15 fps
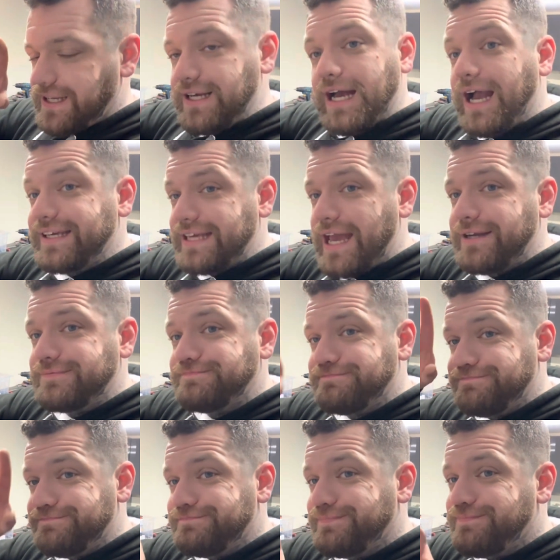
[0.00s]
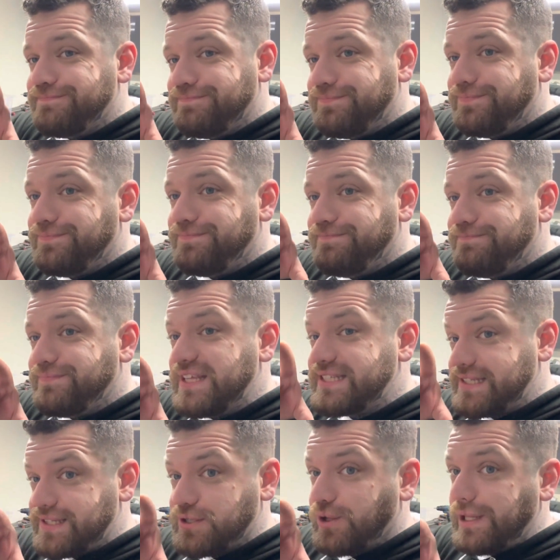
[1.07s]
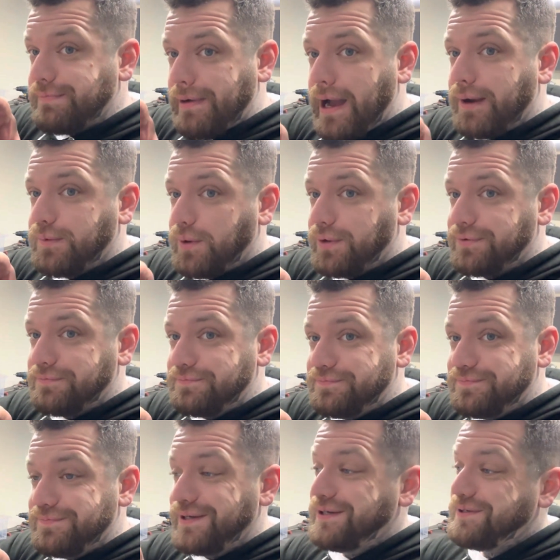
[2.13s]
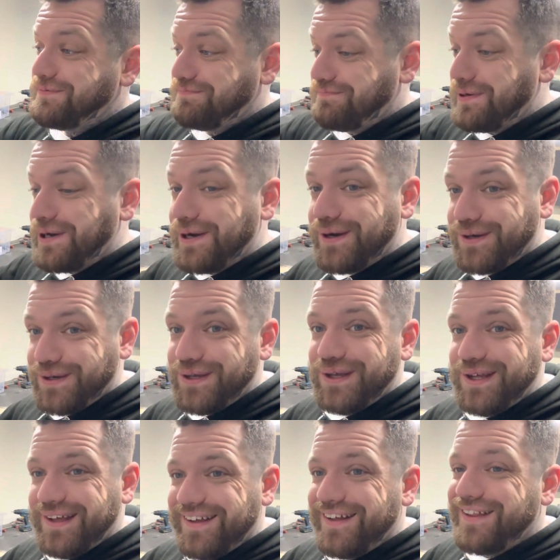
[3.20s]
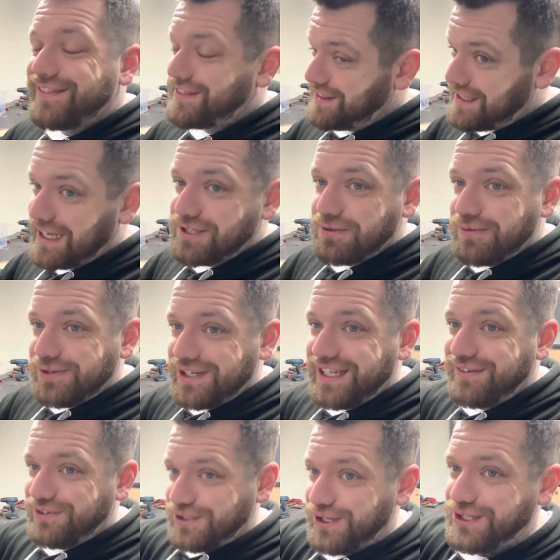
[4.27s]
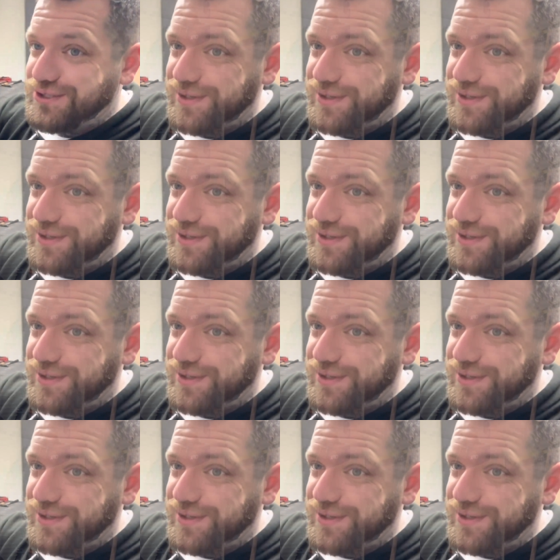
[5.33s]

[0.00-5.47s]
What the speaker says: Again, this is only Mark 1, but that's what we're going to give a go to